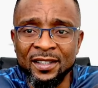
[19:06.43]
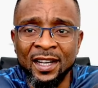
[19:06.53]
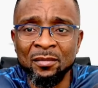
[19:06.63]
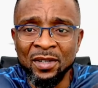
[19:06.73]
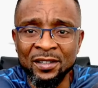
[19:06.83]
And
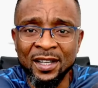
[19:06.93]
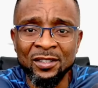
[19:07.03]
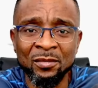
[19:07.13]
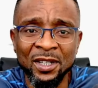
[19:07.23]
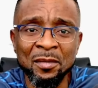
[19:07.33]
he believes that
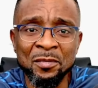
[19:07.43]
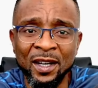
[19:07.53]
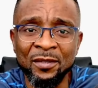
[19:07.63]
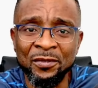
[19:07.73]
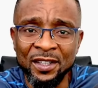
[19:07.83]
some other people
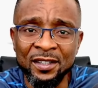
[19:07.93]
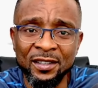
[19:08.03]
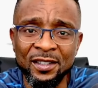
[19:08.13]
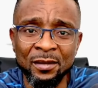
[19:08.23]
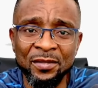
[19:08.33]
are facing the
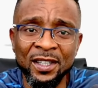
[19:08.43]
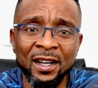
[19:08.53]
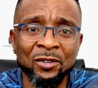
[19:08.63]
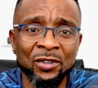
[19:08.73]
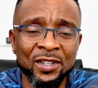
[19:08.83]
same thing
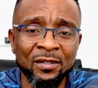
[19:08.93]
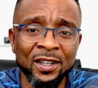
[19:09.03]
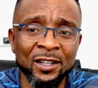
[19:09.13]
across Africa.